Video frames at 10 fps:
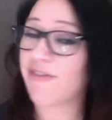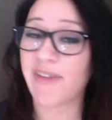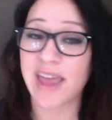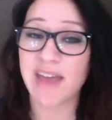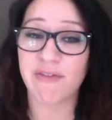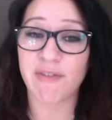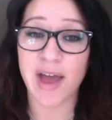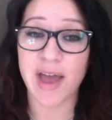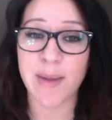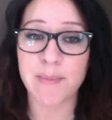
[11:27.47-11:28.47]
if
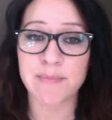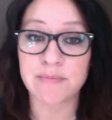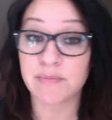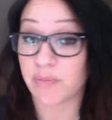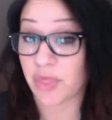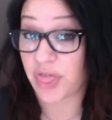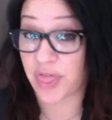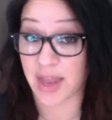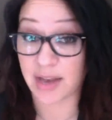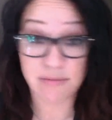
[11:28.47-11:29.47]
I'm
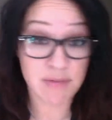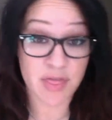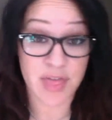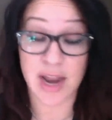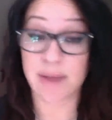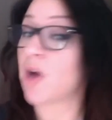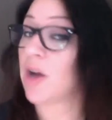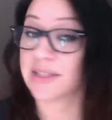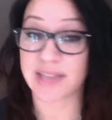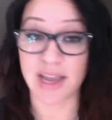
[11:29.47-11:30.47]
thin, then I'm not
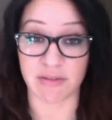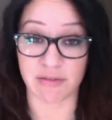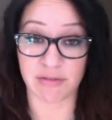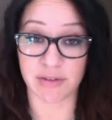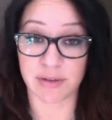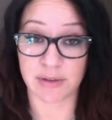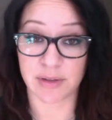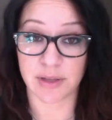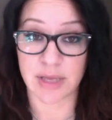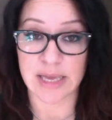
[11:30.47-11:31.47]
safe.
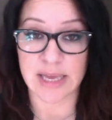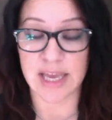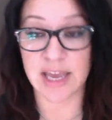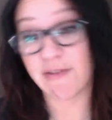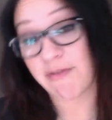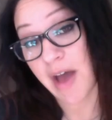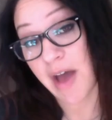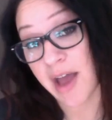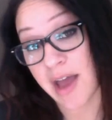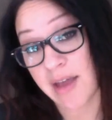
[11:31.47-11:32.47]
If
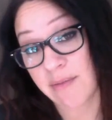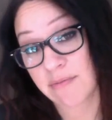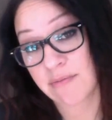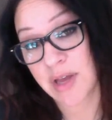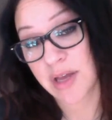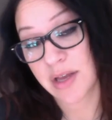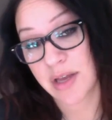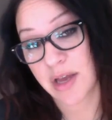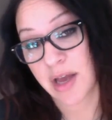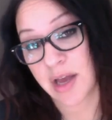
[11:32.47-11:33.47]
I'm
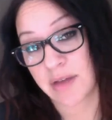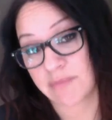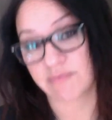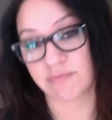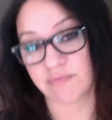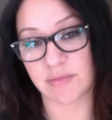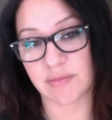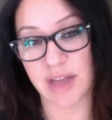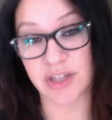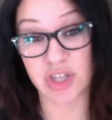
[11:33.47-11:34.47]
um,
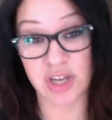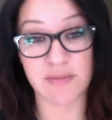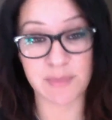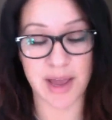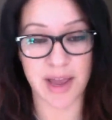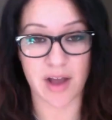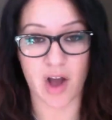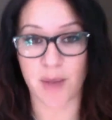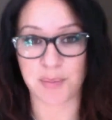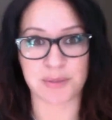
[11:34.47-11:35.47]
achieve my
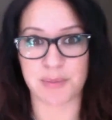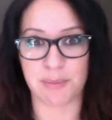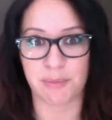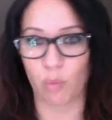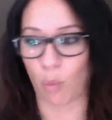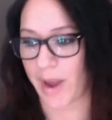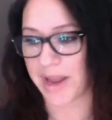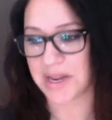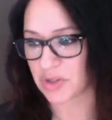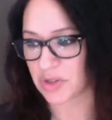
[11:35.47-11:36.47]
optimum
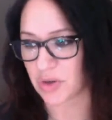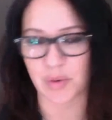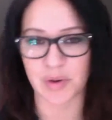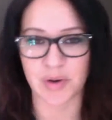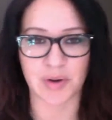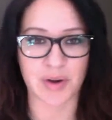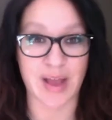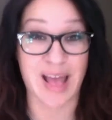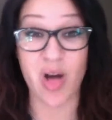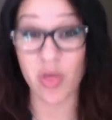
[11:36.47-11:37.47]
weight or
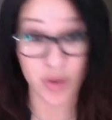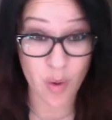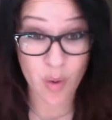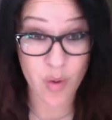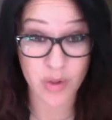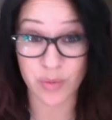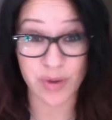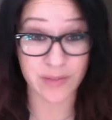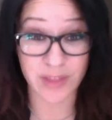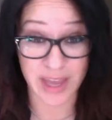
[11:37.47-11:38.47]
health goal or
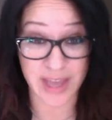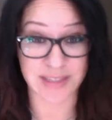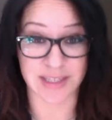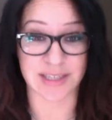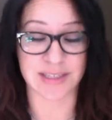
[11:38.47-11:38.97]
whatever the case is,